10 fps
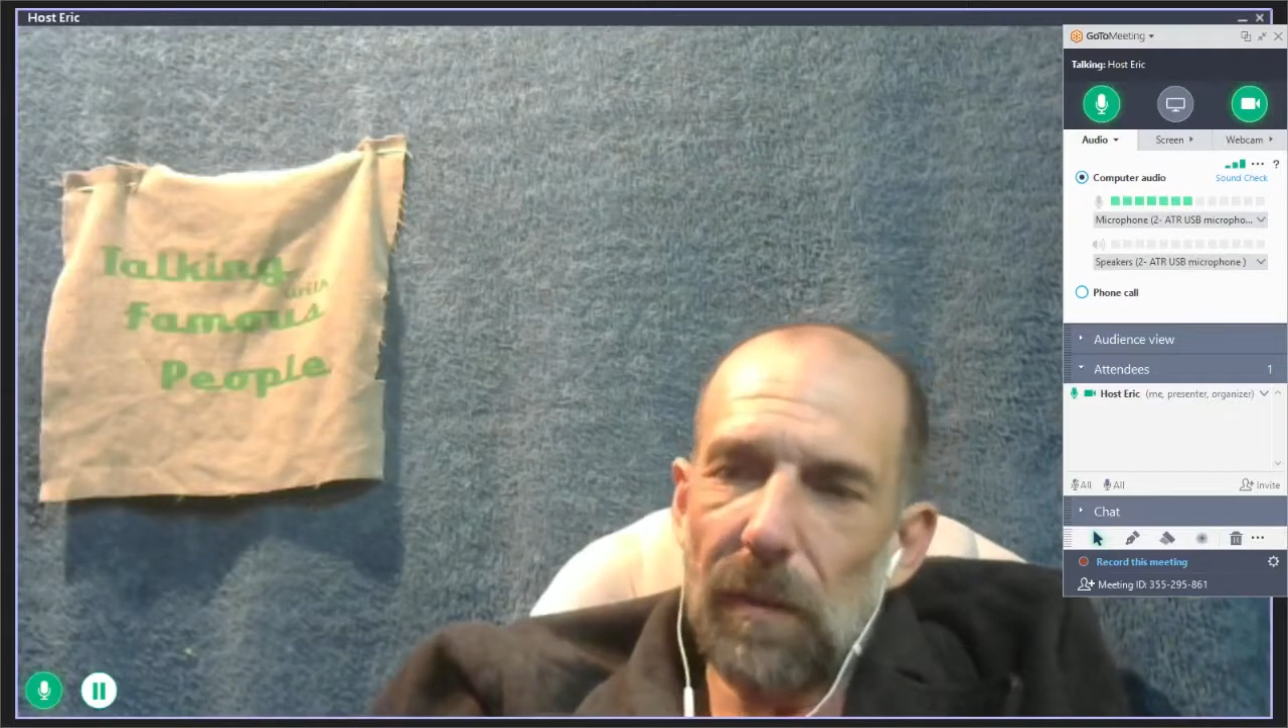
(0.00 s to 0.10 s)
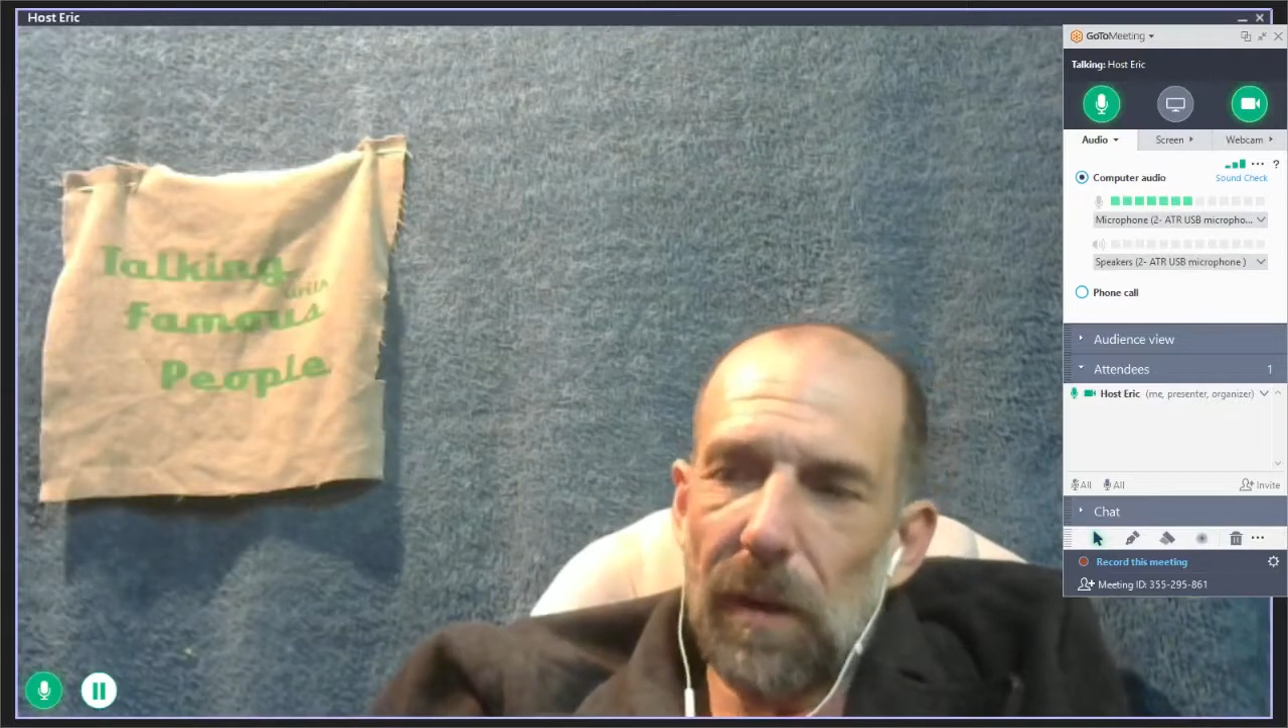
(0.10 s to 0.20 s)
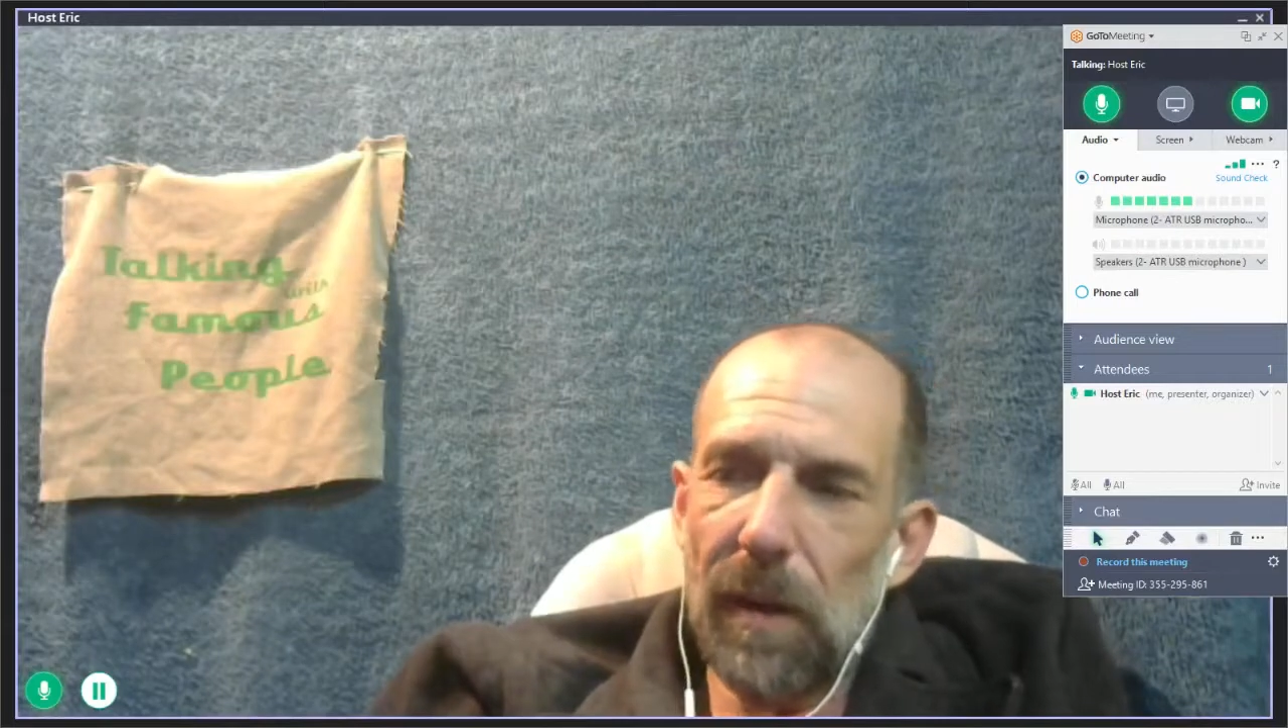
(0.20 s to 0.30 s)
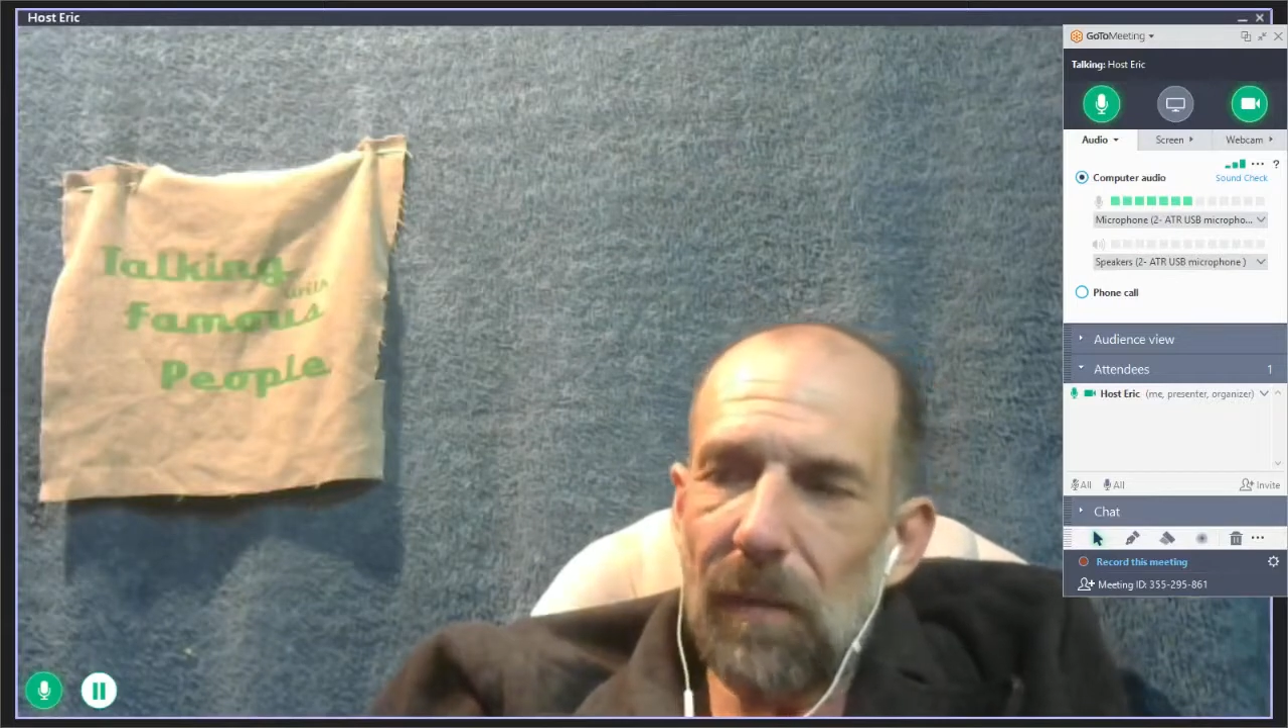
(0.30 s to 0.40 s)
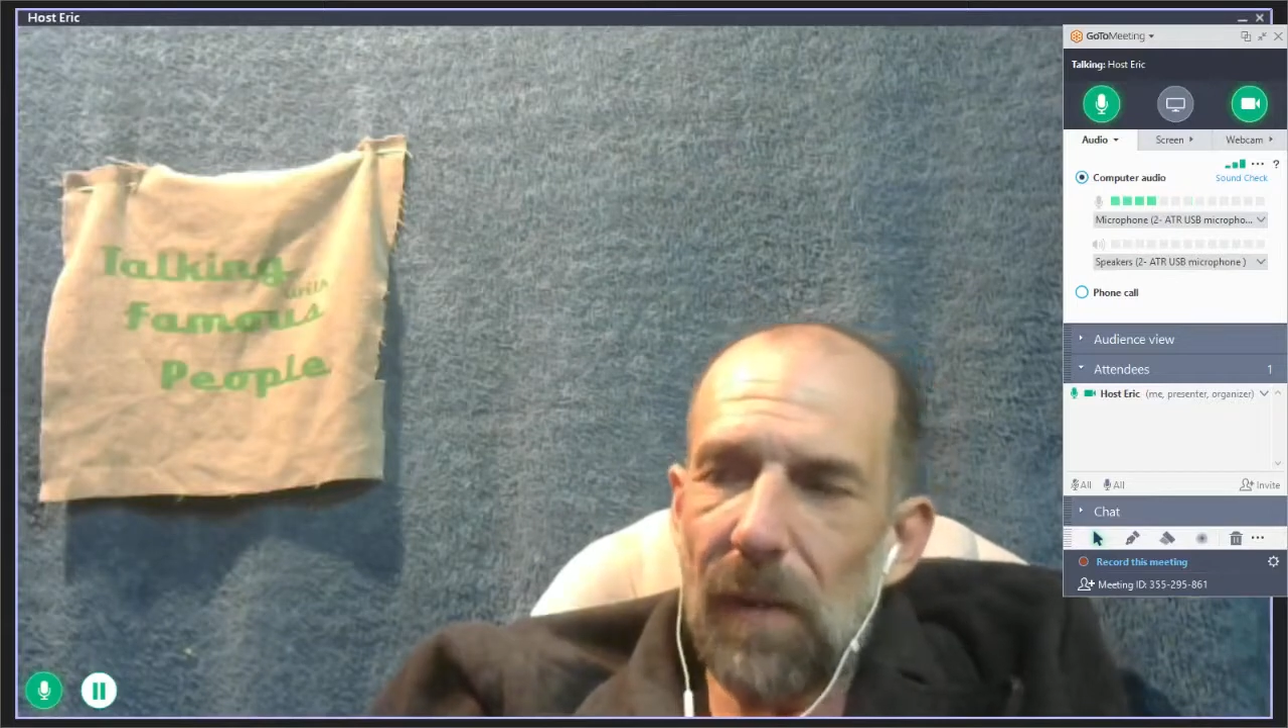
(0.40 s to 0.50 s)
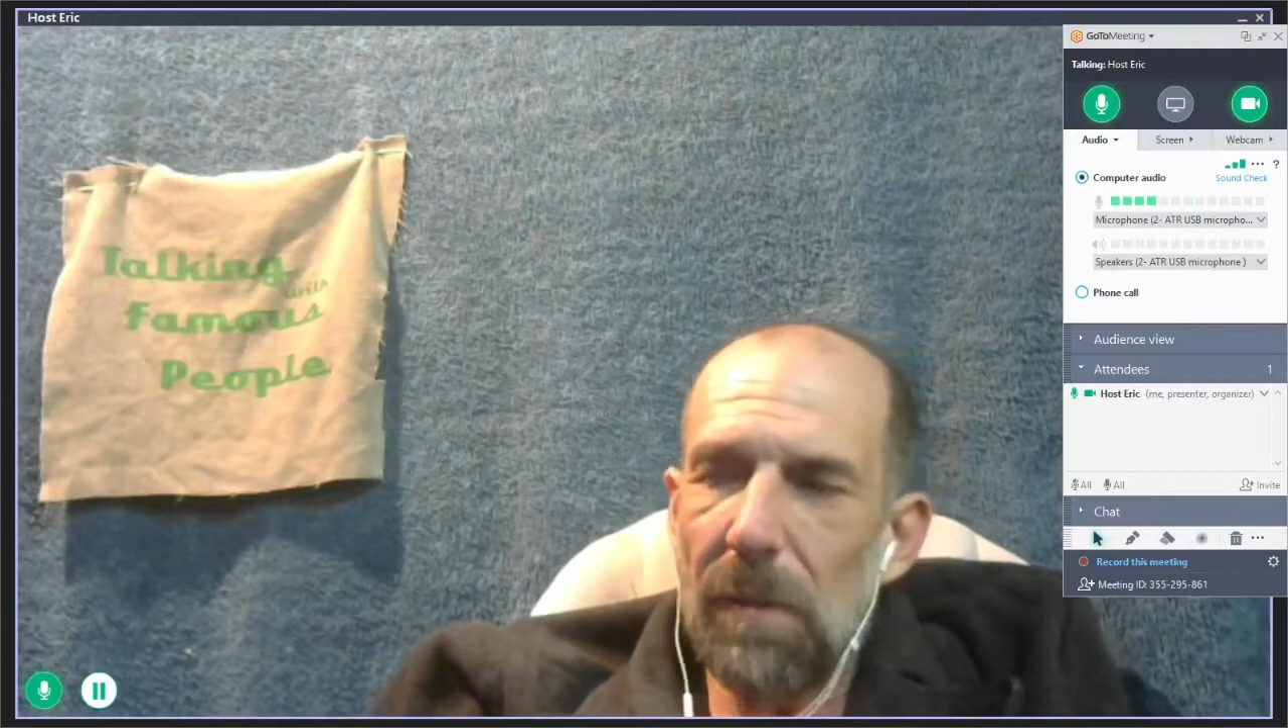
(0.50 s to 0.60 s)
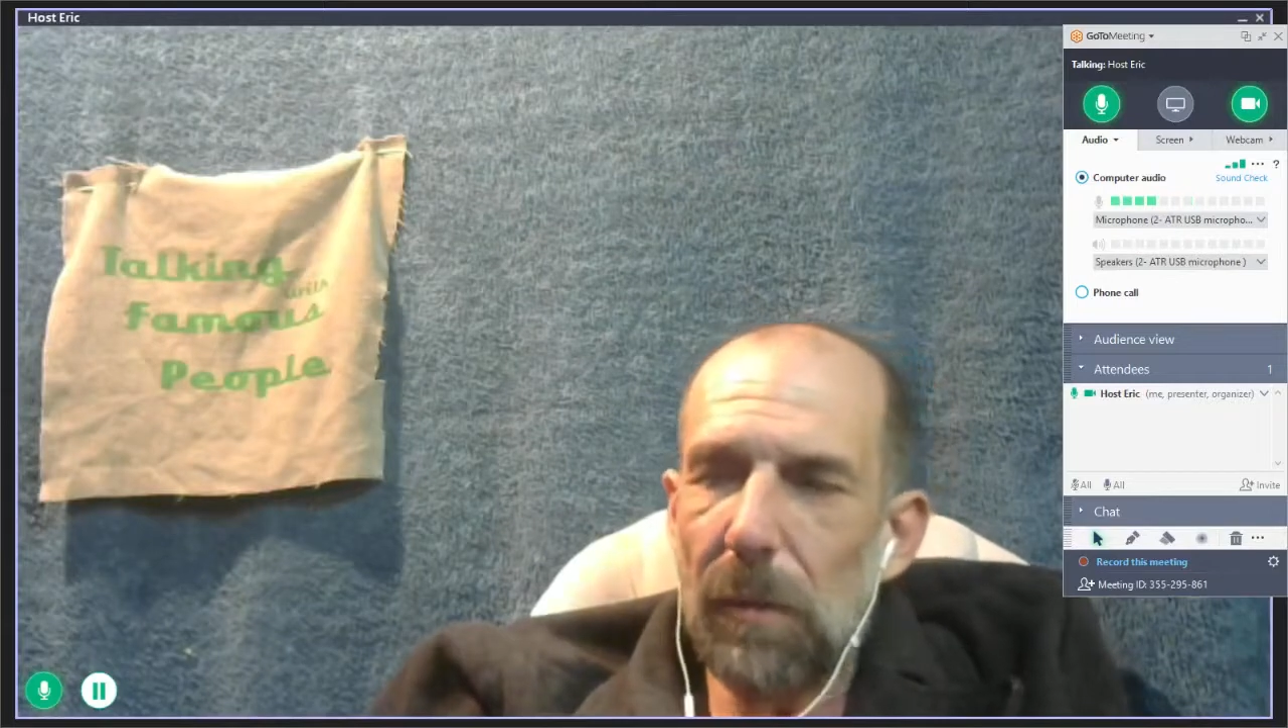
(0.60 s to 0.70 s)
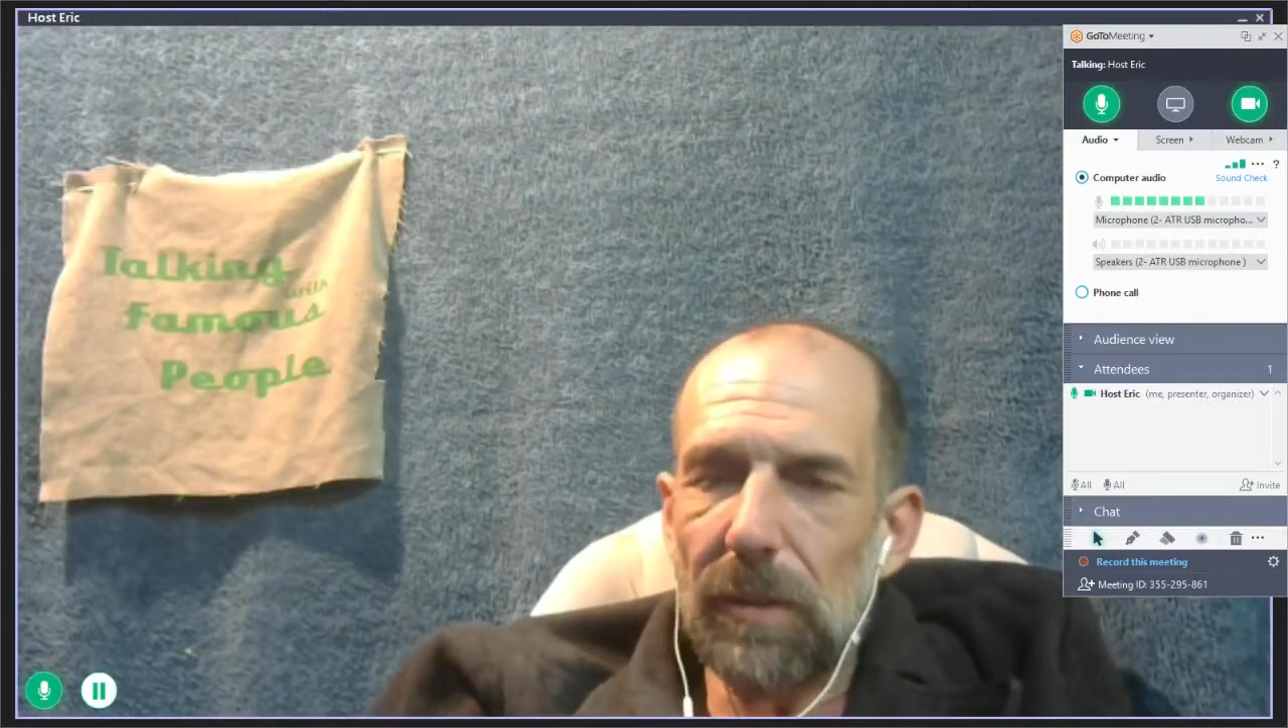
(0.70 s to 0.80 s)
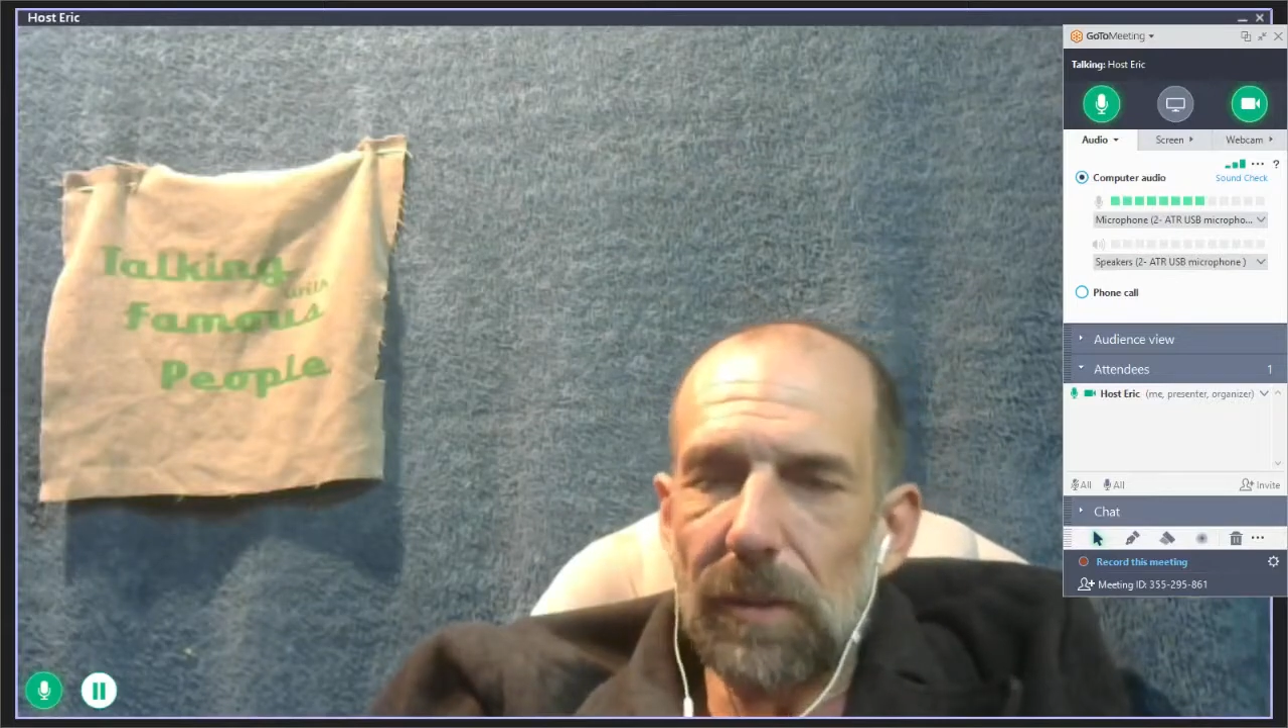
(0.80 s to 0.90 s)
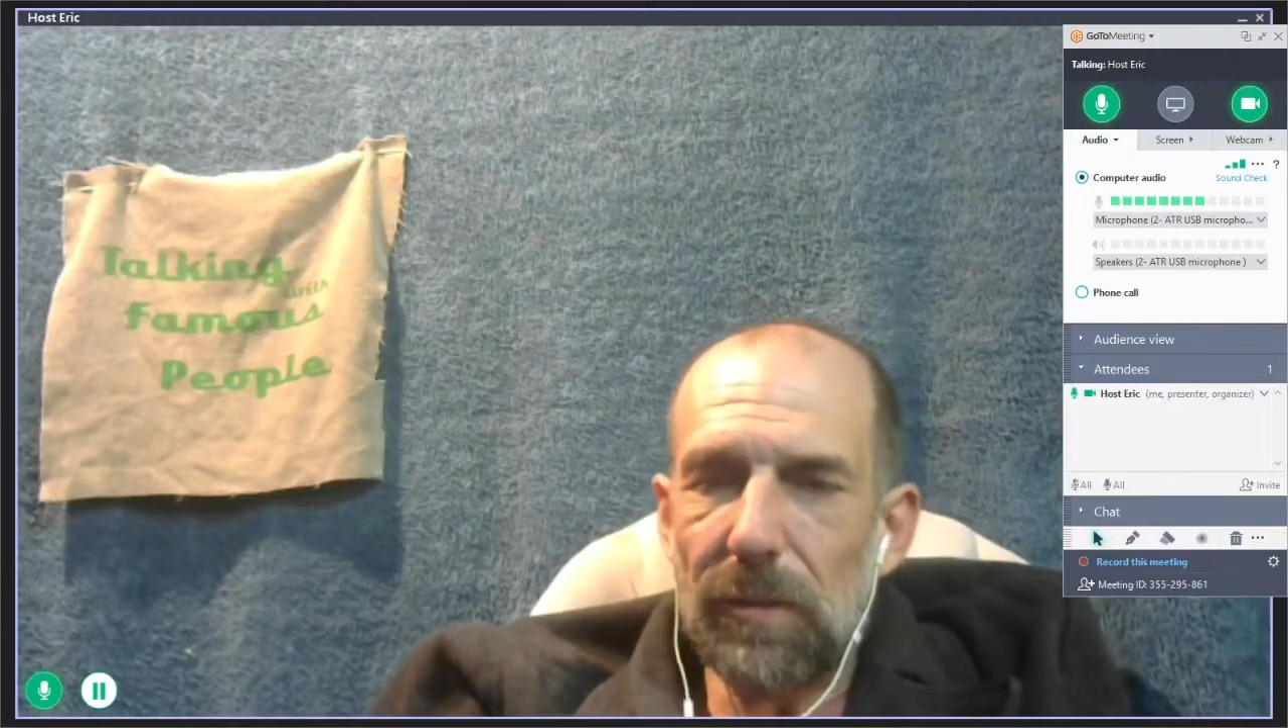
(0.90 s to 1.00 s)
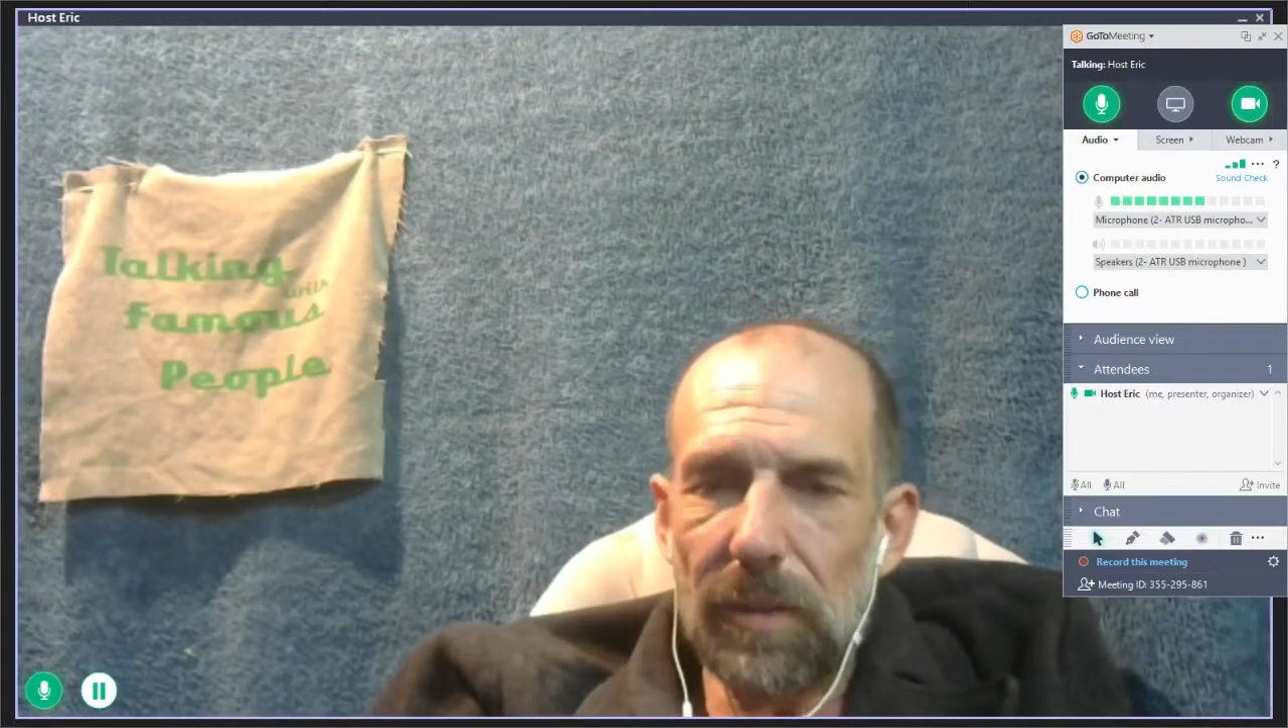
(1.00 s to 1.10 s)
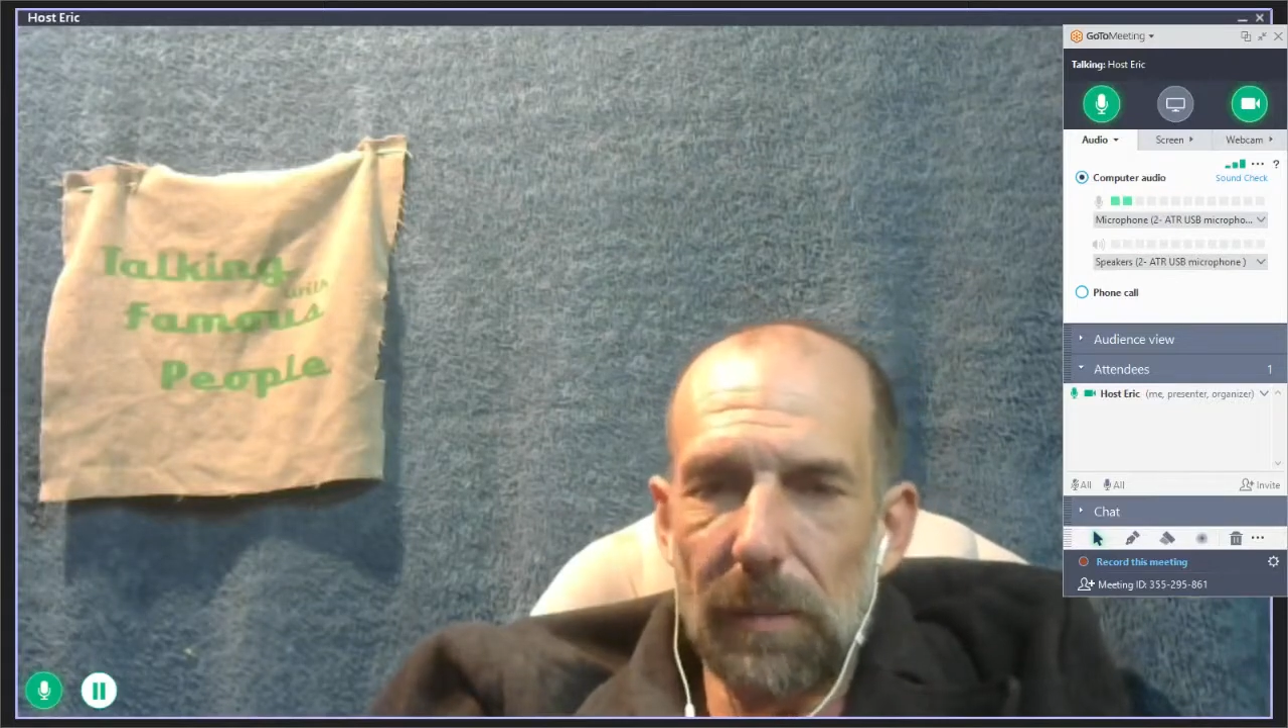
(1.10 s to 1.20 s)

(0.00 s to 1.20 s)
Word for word: what I find most interesting